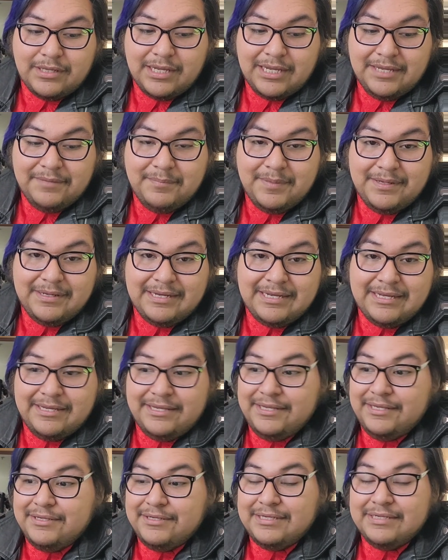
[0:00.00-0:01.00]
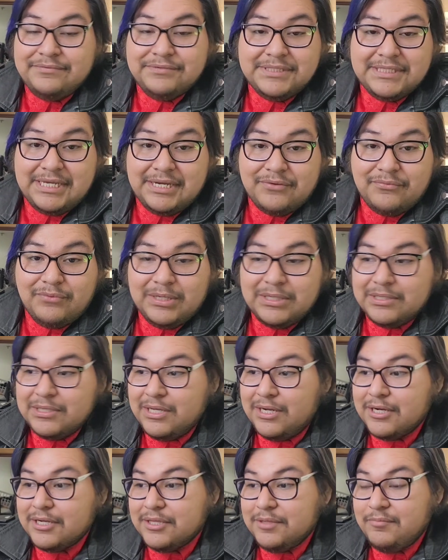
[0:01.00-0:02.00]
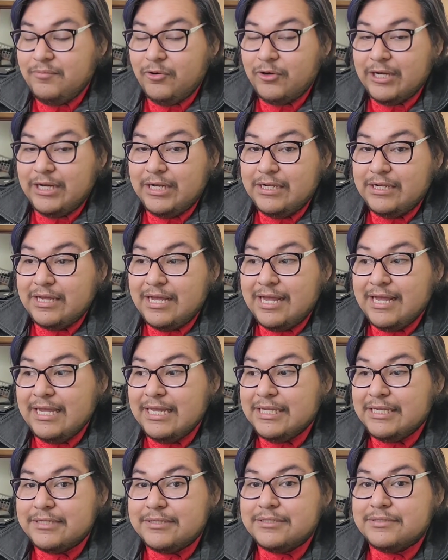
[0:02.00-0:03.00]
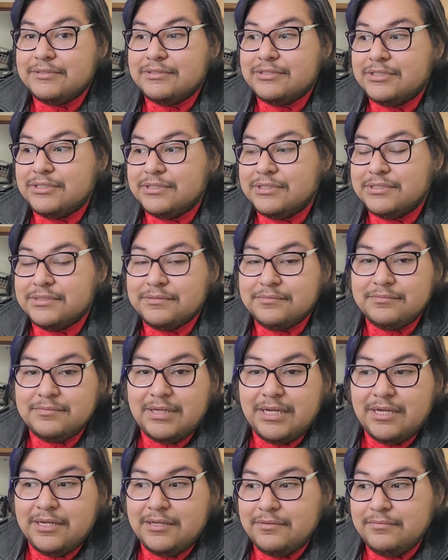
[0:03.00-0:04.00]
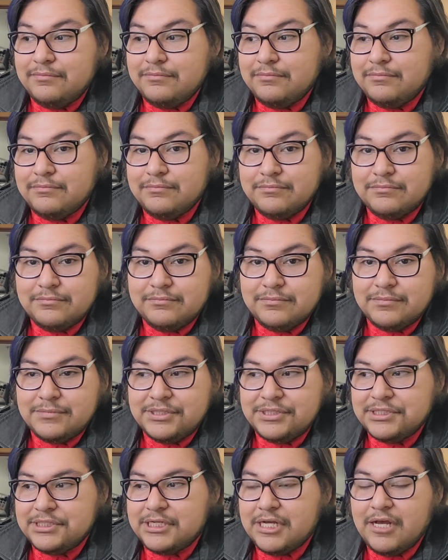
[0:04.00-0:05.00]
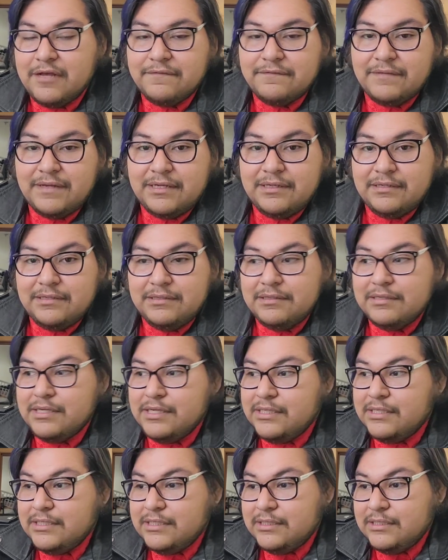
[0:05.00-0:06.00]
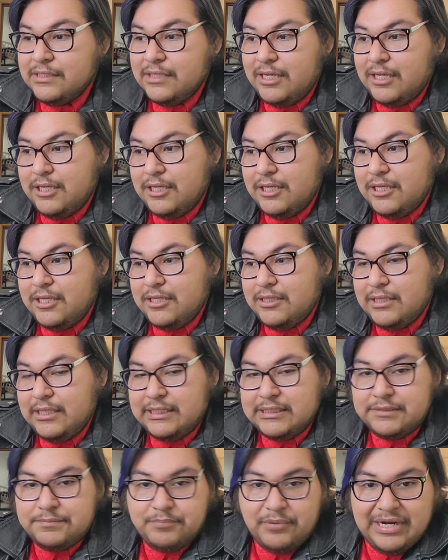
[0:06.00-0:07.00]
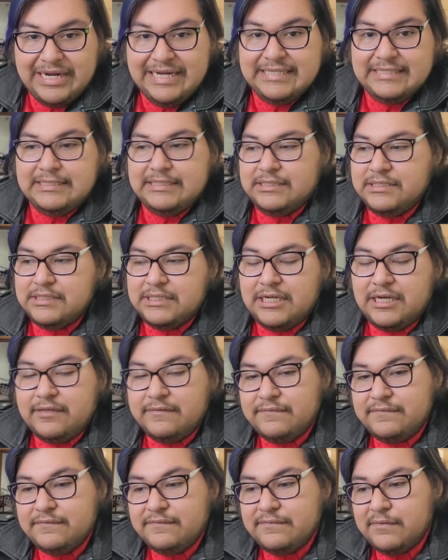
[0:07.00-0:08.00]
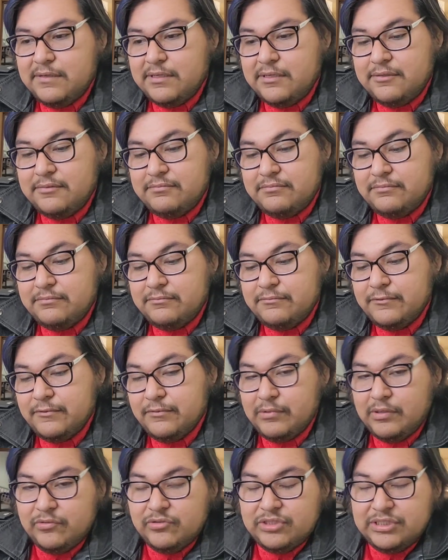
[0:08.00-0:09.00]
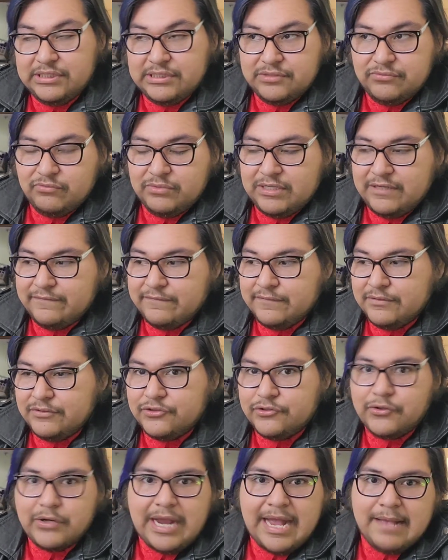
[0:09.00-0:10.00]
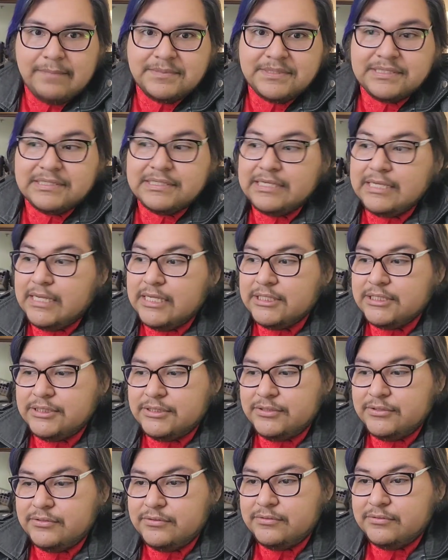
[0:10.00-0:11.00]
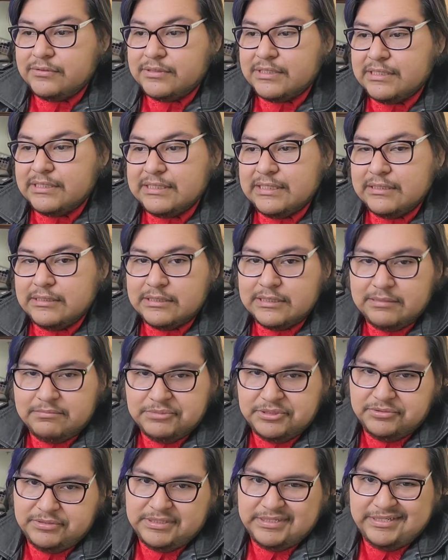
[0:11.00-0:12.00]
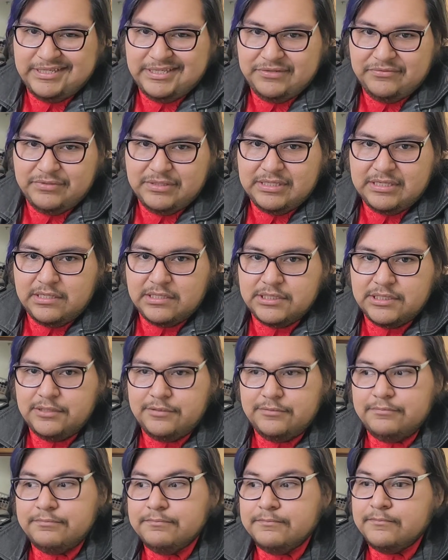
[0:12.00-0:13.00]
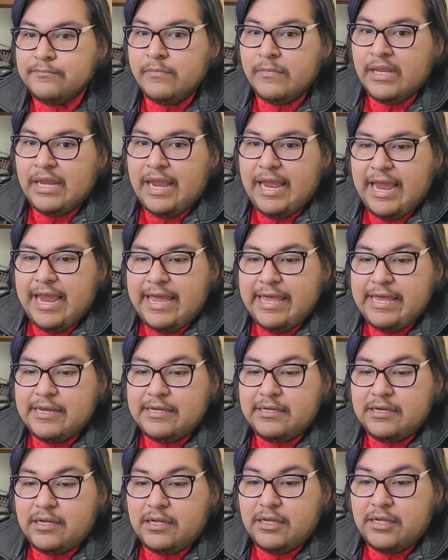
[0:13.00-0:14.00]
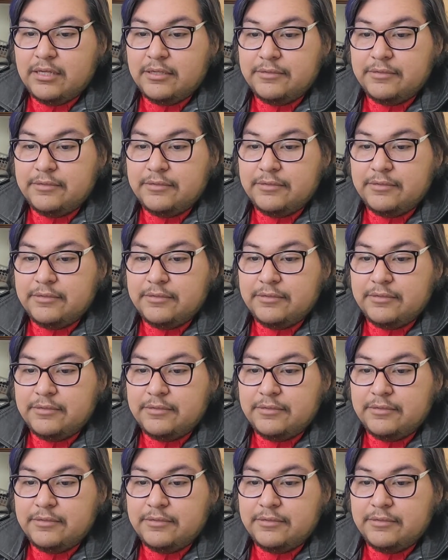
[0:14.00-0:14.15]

it was like 1 o'clock in the morning. I took some stuff and like sprays and stuff for roaches and whatever and traps because at the time she was dealing with that too. And